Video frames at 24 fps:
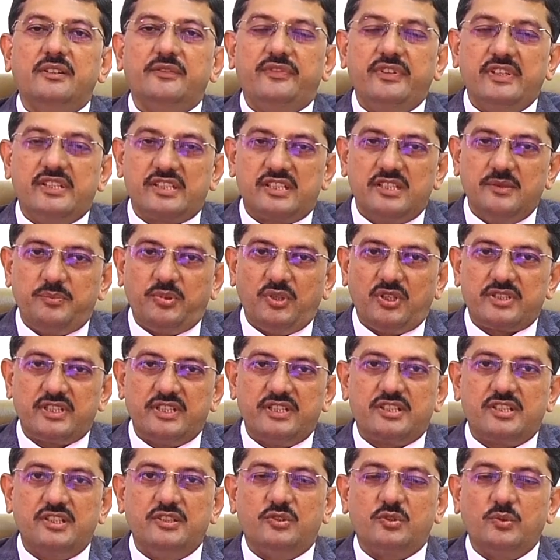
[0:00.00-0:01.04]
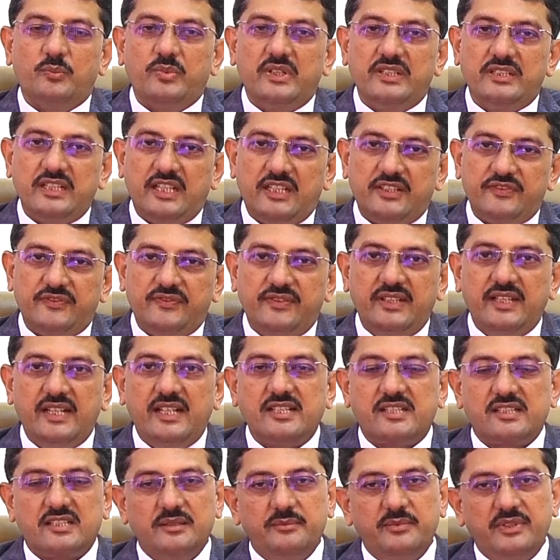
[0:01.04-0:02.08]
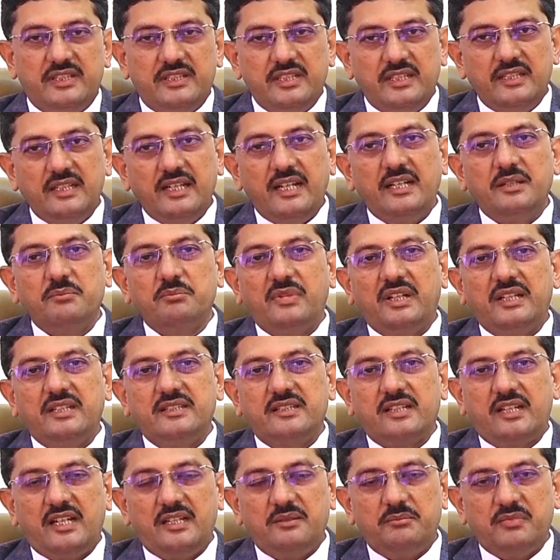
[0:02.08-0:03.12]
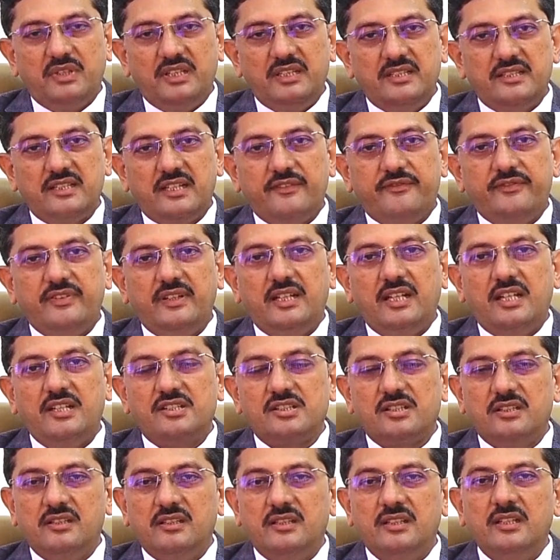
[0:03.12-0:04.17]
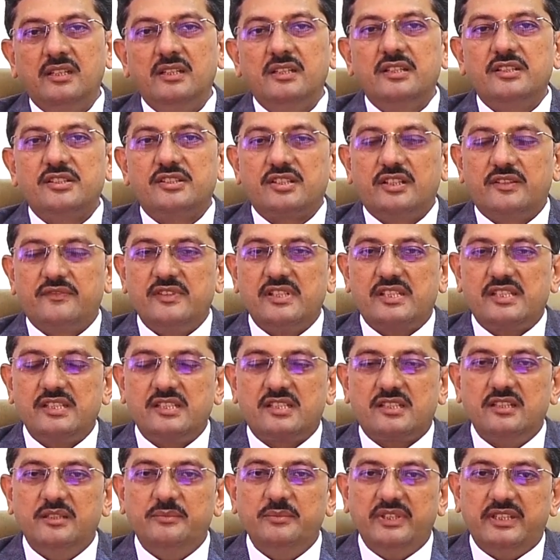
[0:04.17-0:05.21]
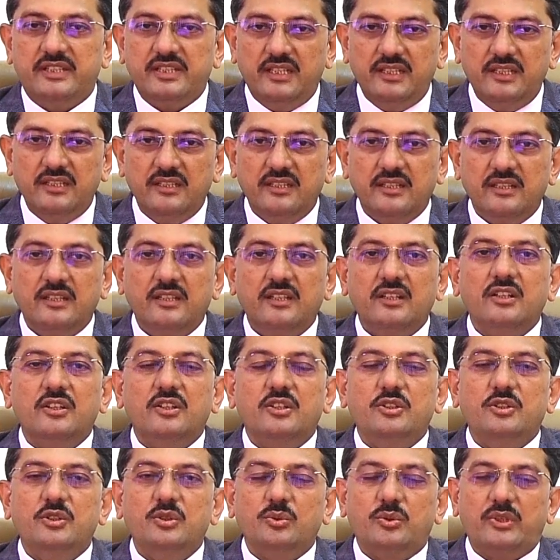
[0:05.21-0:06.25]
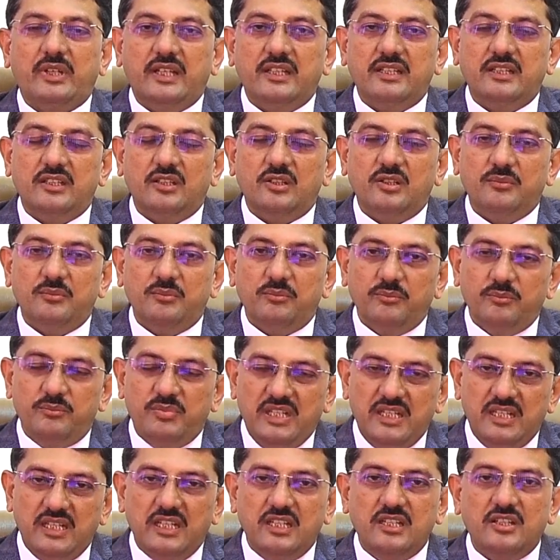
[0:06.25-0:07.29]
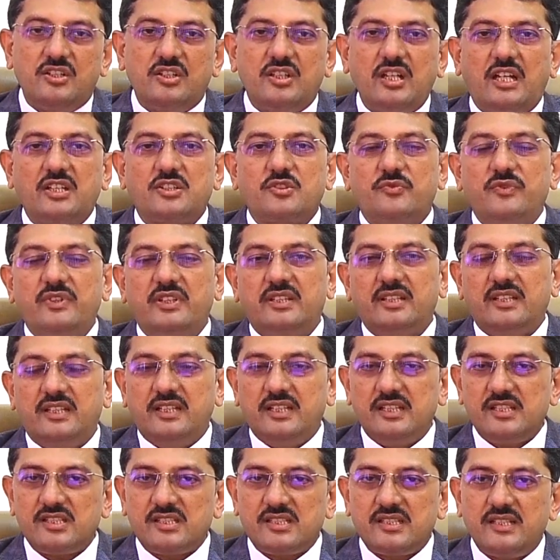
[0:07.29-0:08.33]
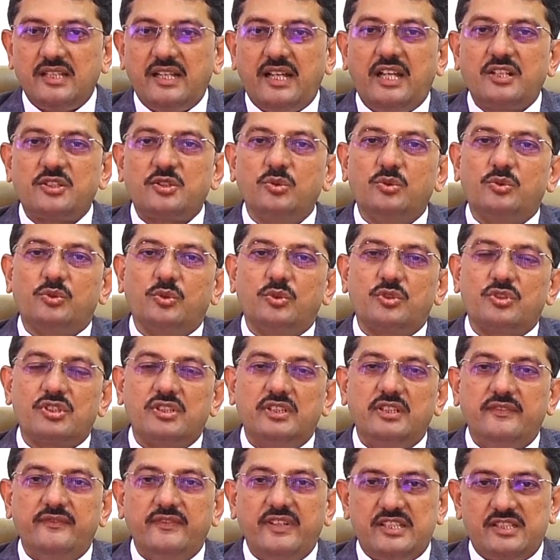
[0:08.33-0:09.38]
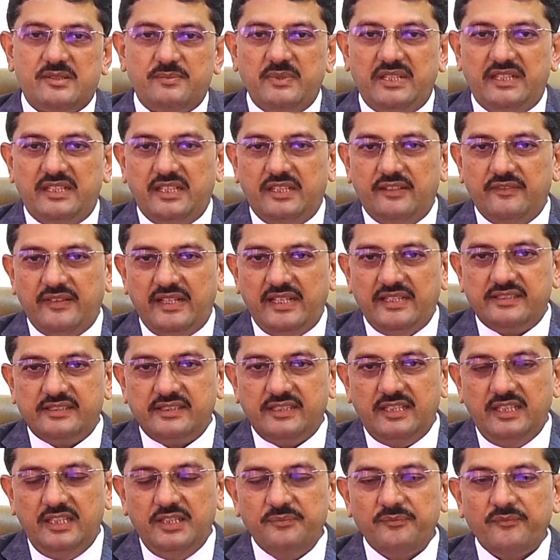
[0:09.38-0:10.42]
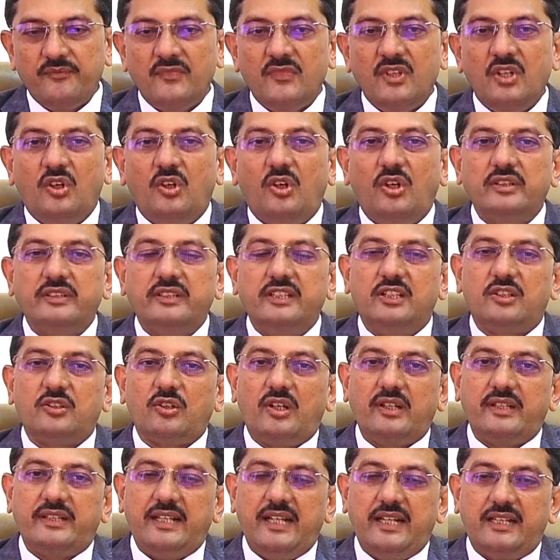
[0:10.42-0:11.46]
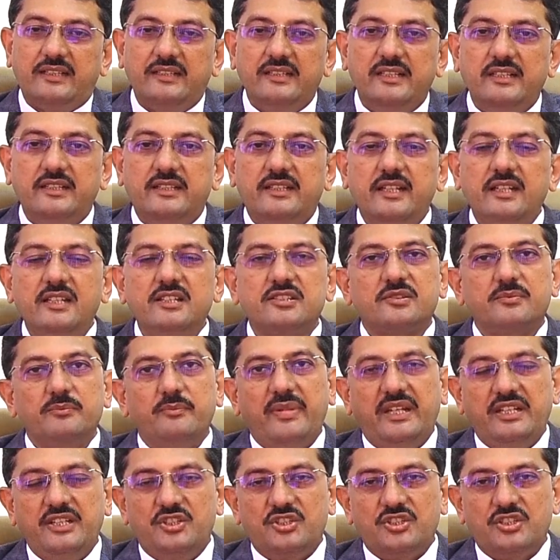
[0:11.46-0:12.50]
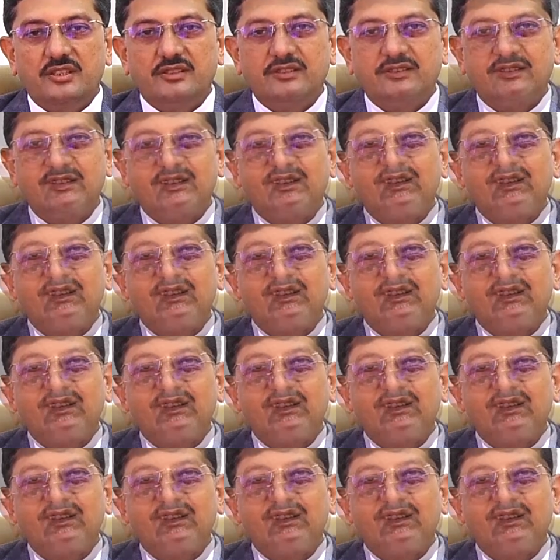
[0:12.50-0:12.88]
fixed deposits into Bajaj Finance Ltd and Mahindra Financial Services Ltd, you can be in touch with us, Ashutosh Investment Advisory, on the contact details mentioned.